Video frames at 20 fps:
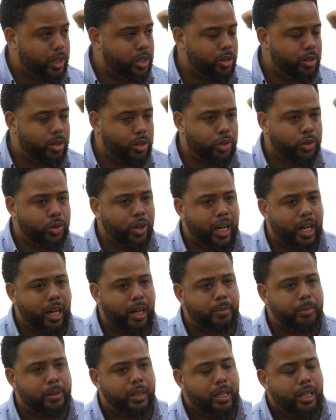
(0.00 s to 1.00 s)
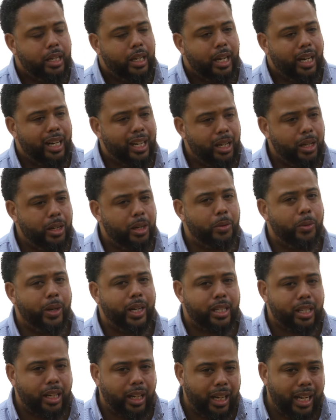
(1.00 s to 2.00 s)
as you described, in any
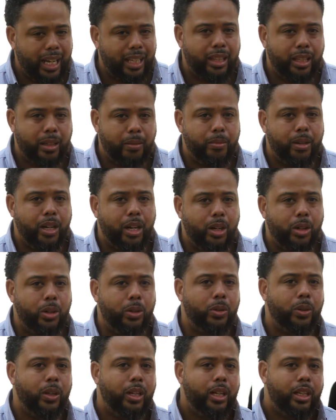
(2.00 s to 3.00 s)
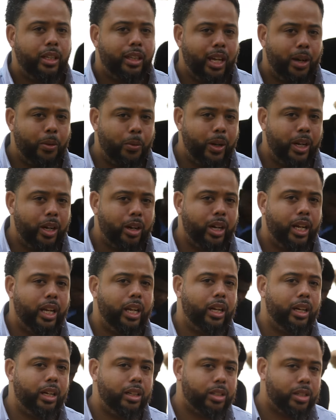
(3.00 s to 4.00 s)
way to let them know that we are
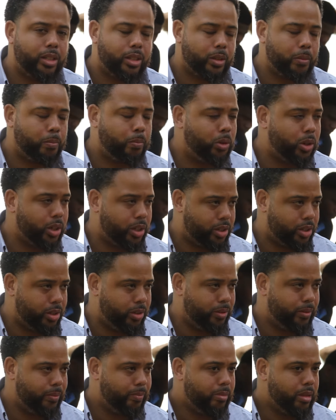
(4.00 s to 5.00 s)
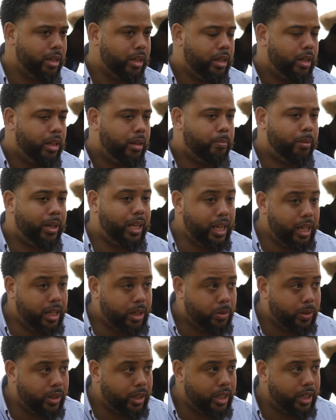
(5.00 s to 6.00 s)
here to support you. But
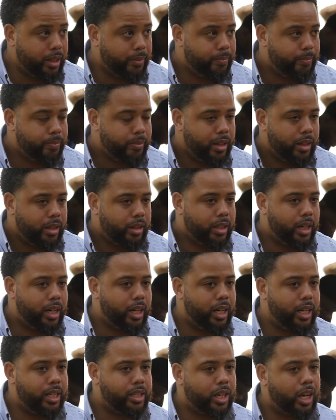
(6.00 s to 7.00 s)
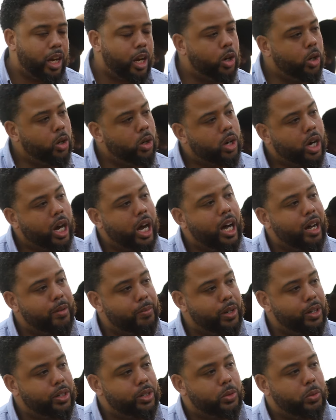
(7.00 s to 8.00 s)
equally, there is a whole
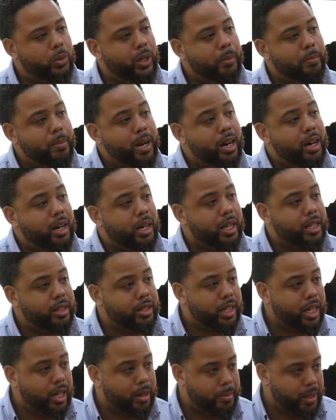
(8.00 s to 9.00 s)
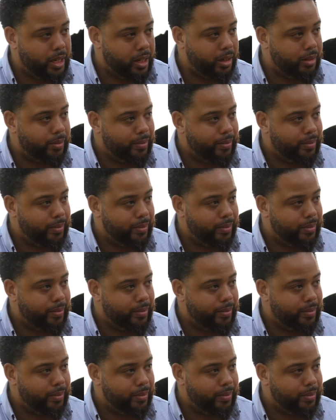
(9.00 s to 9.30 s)
commerce when Americans come here.